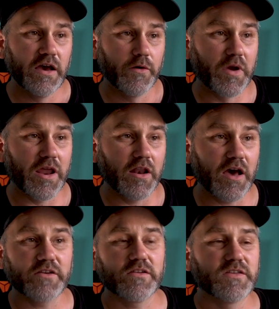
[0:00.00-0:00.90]
When
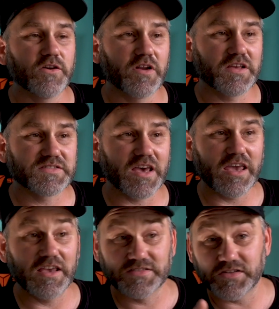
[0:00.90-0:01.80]
hunting deer in SA,
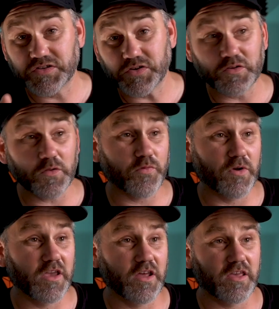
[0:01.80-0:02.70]
is the
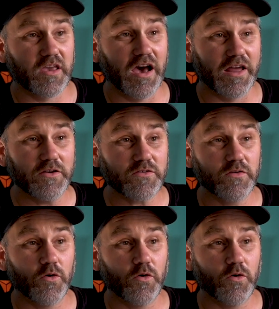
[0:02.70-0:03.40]
223 going to cut it,